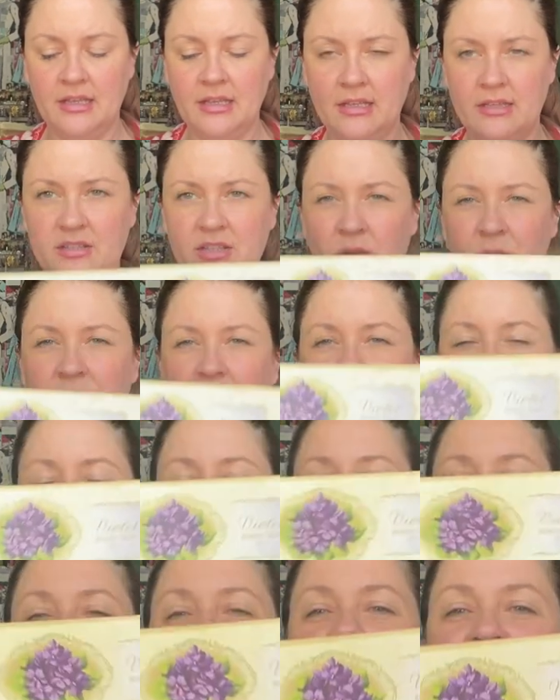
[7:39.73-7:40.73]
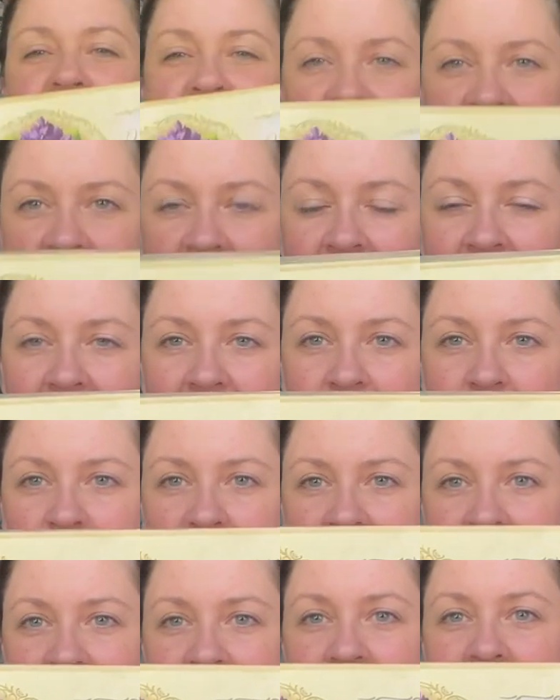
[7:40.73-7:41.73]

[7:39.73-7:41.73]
so this, I mean, this came in,